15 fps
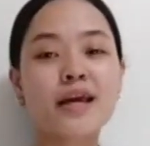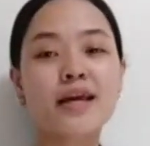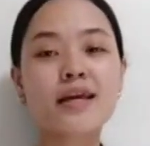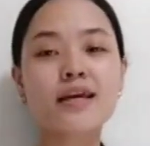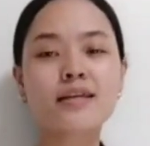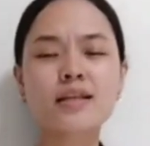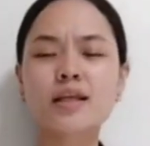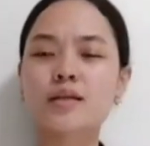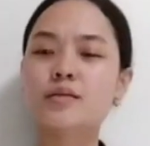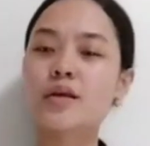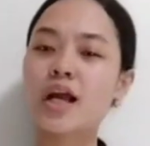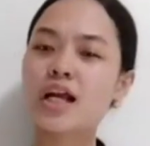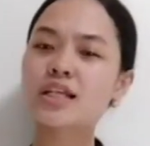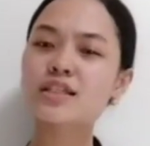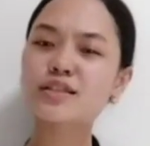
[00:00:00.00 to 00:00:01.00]
today that
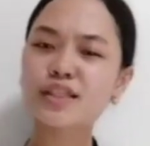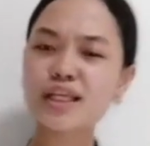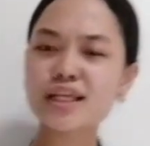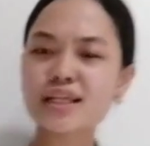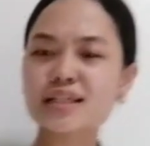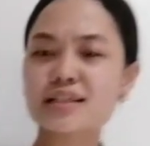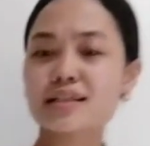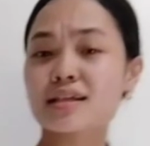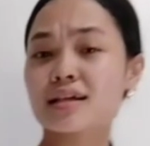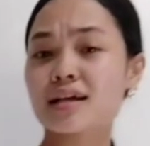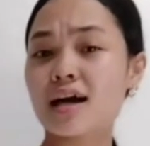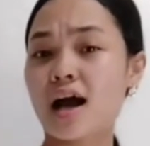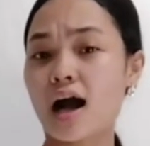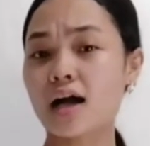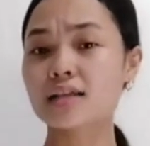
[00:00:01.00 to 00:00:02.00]
there exists
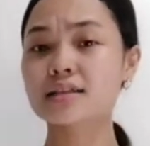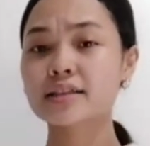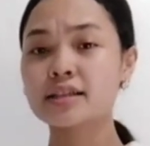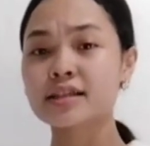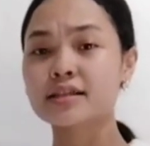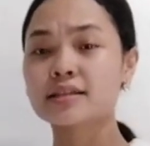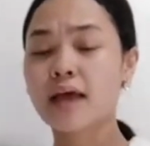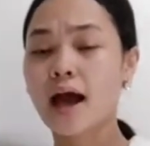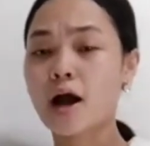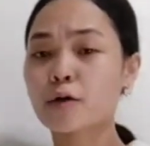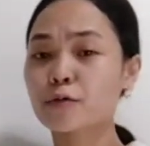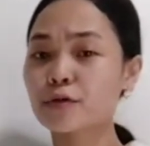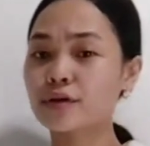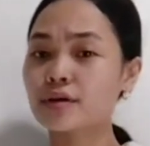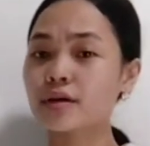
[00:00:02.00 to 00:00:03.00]
a leaning
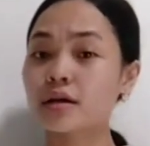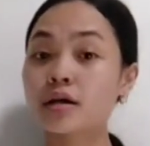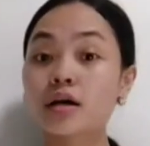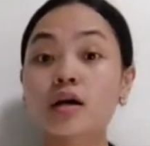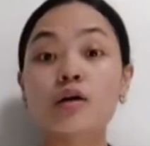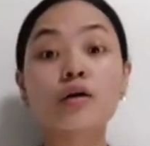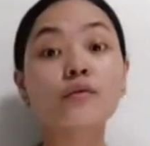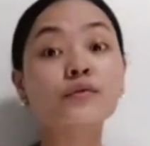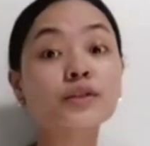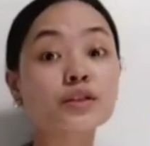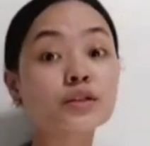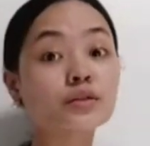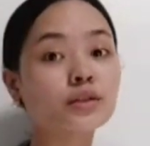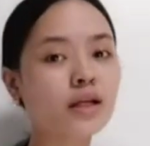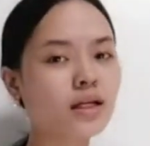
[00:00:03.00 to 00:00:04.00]
tower,
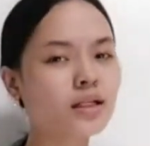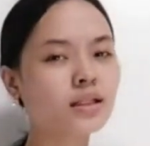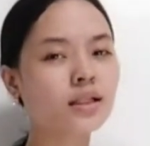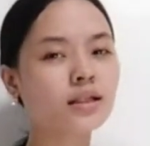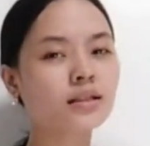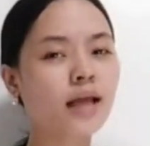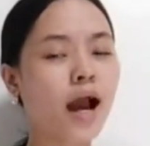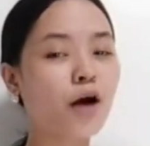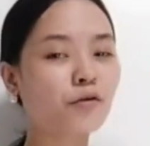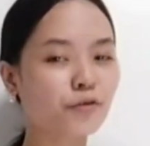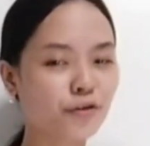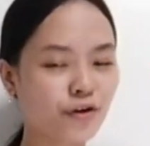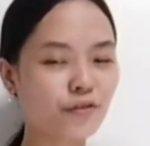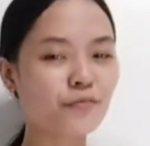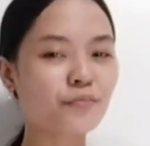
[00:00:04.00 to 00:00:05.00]
which is the Leaning
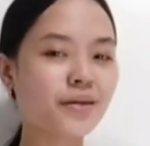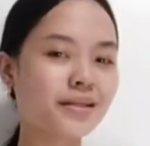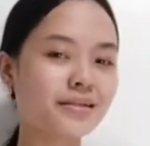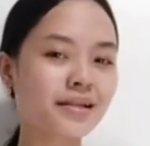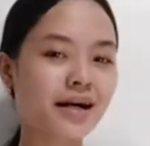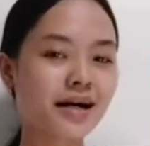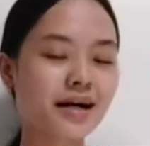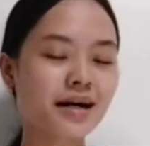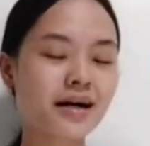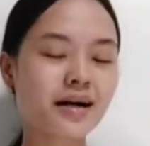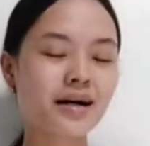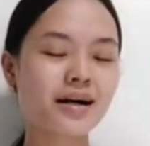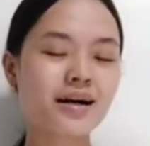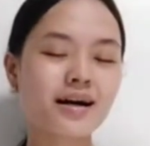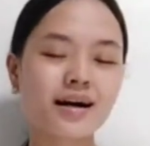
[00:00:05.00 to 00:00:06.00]
Tower of Pisa.
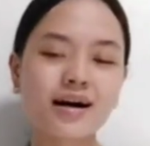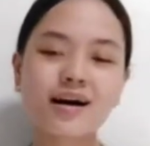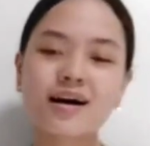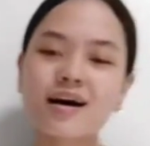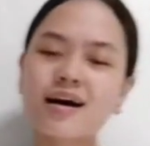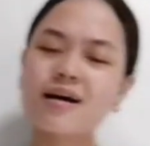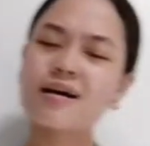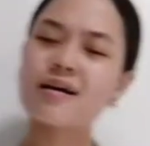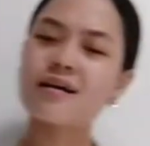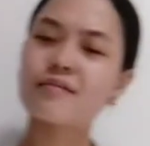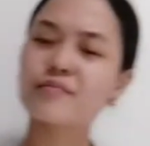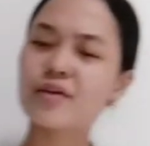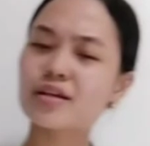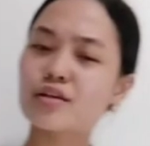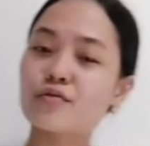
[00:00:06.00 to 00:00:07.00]

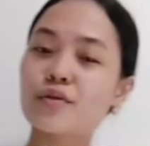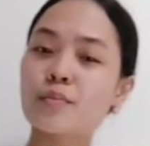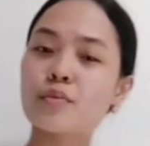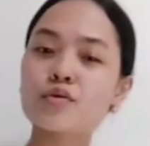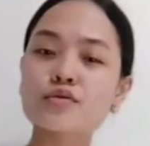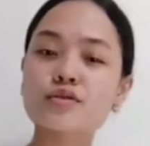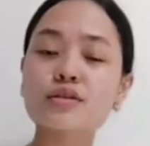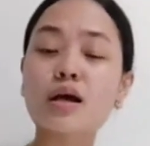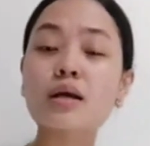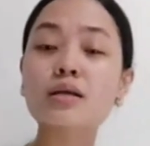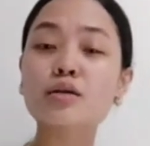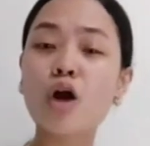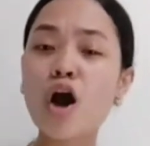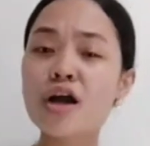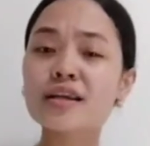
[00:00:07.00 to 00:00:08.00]
One of the most
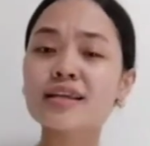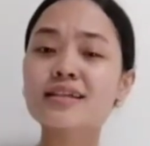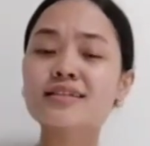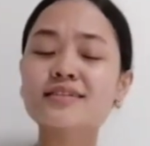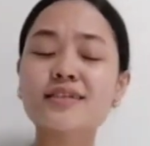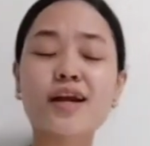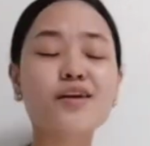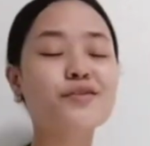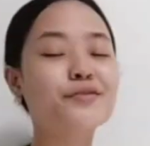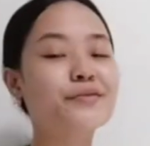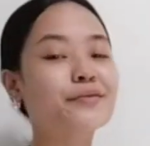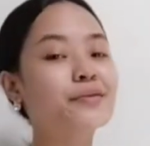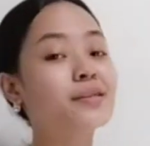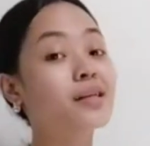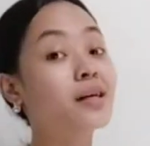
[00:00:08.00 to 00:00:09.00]
iconic
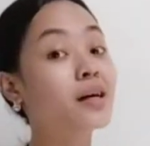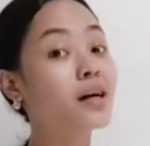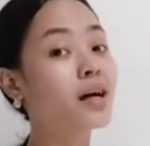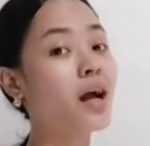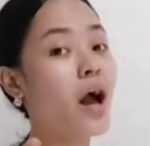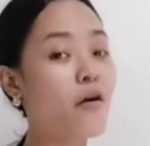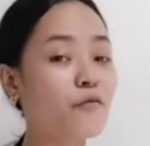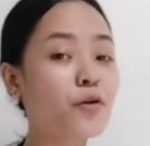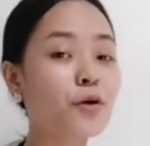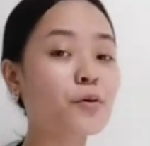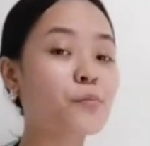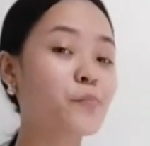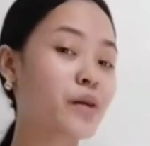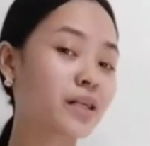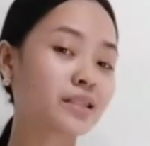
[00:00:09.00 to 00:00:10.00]
structures
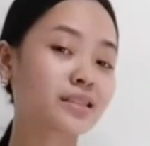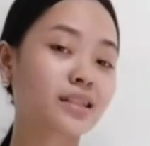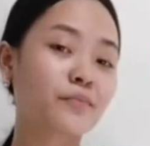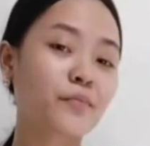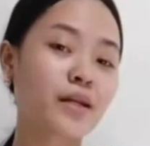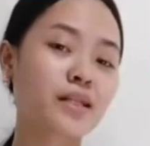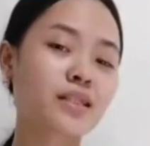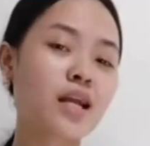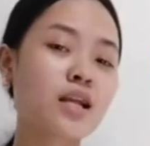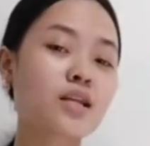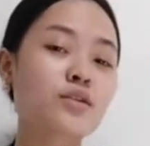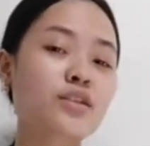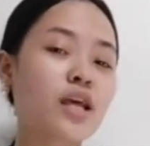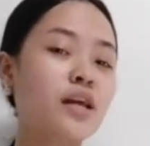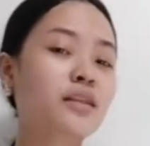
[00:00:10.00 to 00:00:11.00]
ever built by
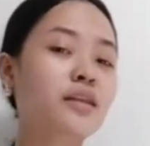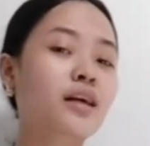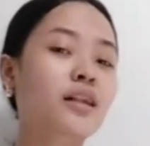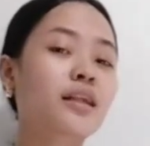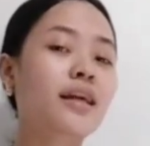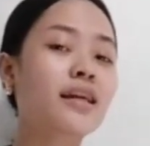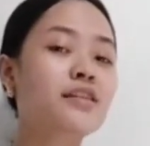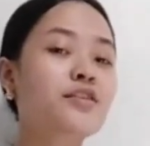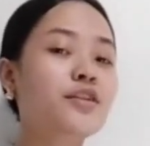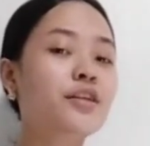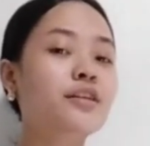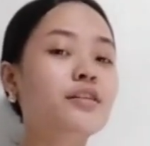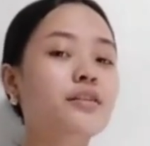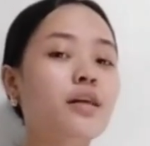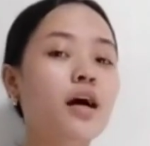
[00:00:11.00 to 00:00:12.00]
geotechnical
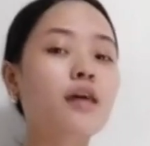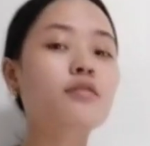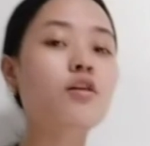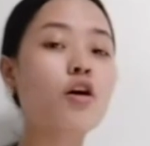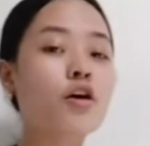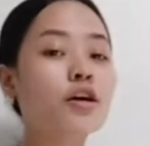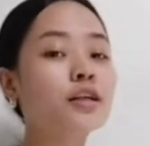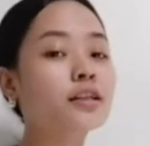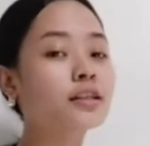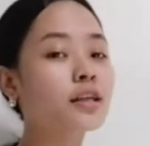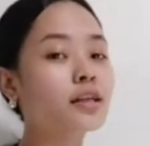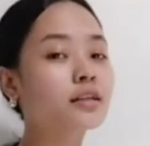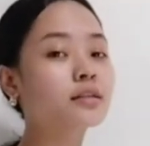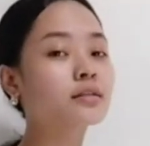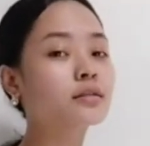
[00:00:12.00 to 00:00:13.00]
engineers and
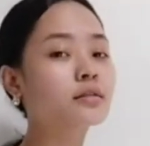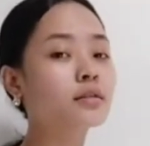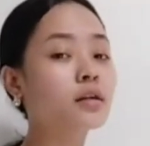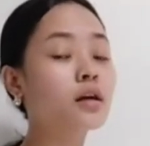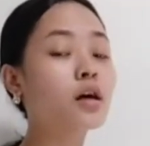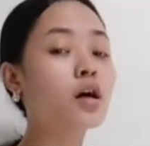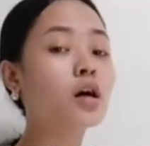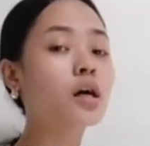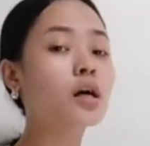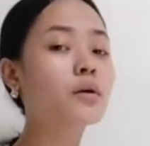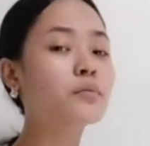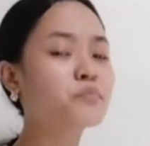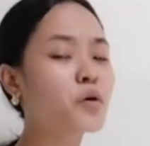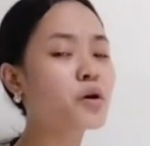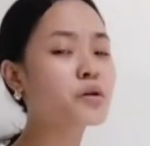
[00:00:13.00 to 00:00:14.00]
architects
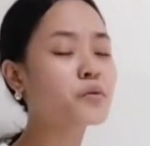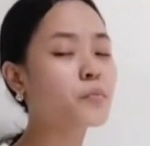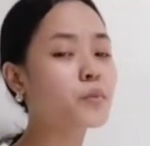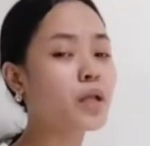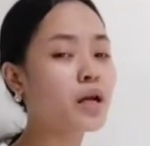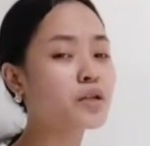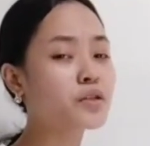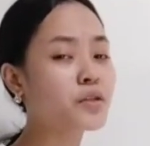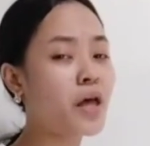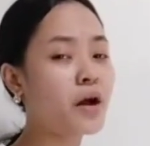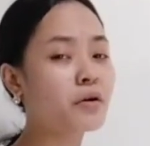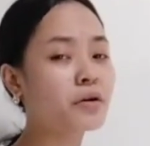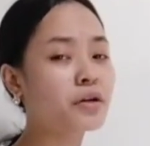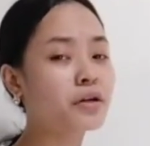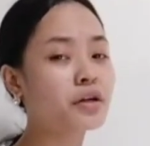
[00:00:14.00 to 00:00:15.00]
became
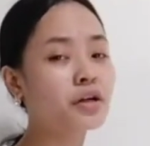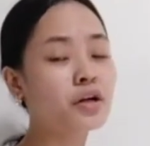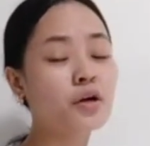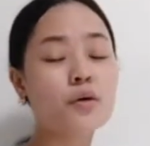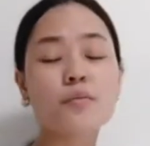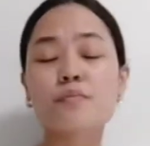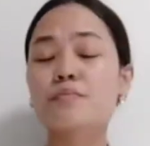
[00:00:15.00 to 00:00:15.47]
legendary